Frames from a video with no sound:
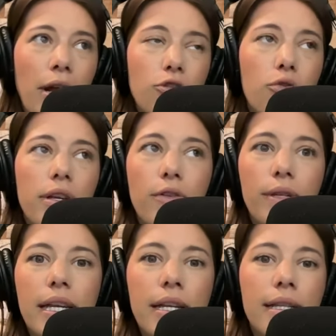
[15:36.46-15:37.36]
registering
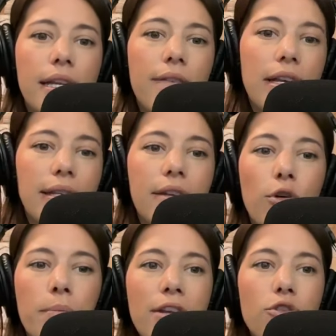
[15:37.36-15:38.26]
those kits and giving us
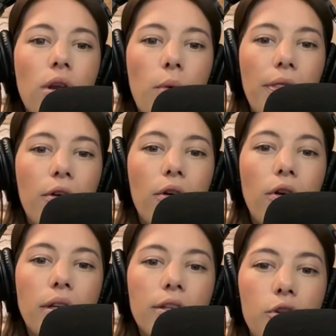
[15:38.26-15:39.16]
information on what they're
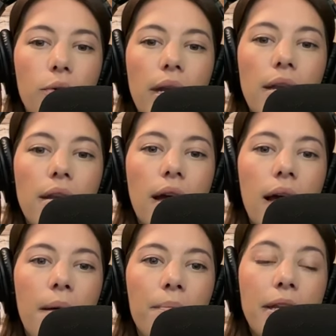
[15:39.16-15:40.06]
currently doing.
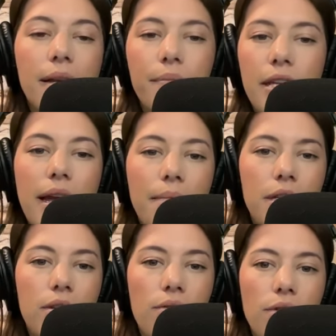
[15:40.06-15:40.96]
But it's up to
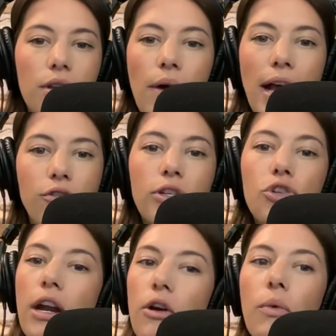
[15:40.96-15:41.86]
them to, you know, actually
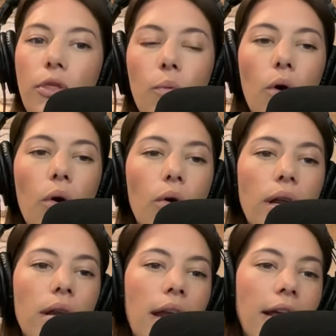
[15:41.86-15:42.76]
share it with the
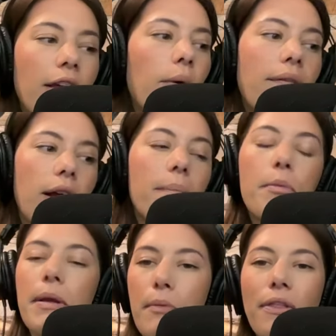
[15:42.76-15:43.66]
world. And I think we have a
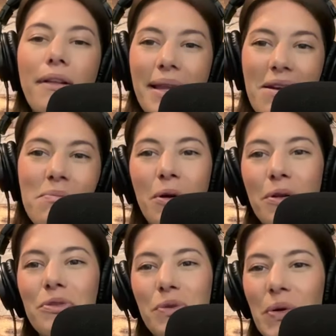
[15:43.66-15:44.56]
couple people on the
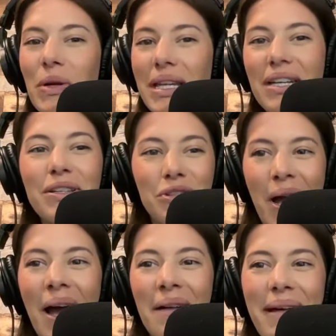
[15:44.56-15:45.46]
leaderboard who do a really good
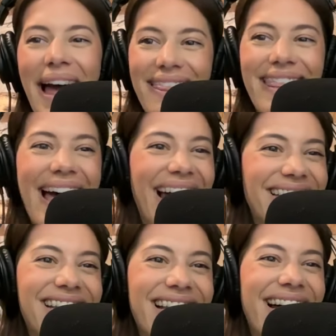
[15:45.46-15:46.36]
job at
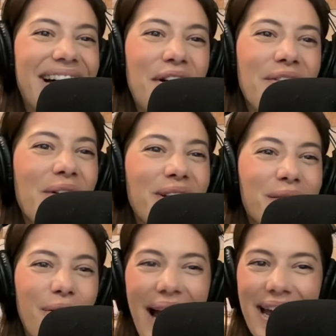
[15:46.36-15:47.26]
that. Of
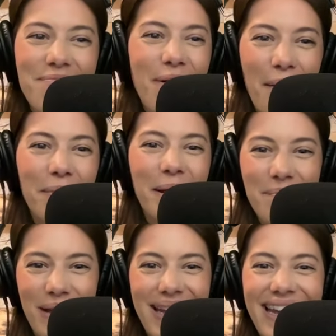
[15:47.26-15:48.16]
course, Brian
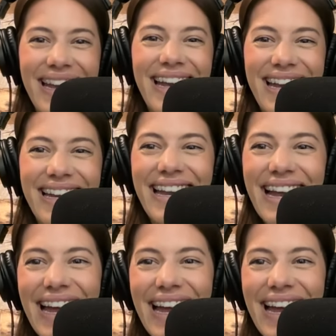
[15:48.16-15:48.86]
probably being